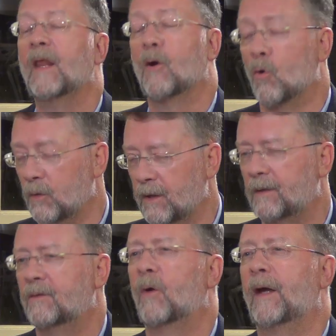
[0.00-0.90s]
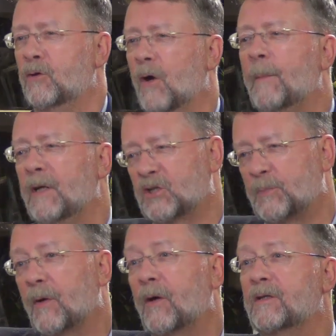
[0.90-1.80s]
Not only, right. You, I mean,
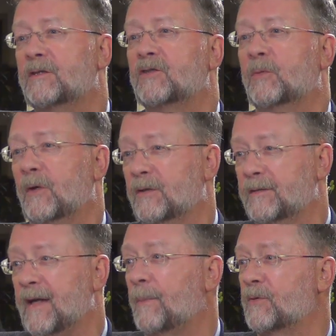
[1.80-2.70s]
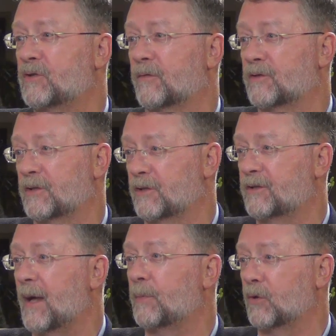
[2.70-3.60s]
experiences are built on top of services, on
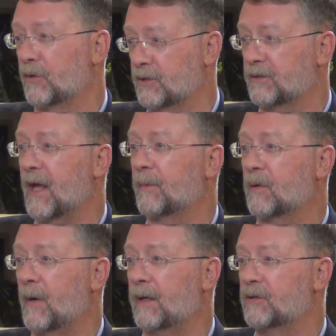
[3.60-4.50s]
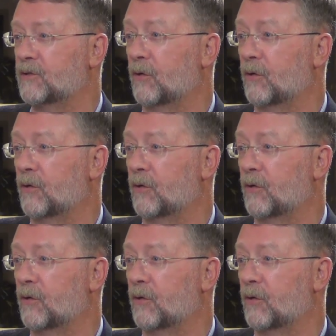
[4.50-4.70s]
top of goods, and top of commodities.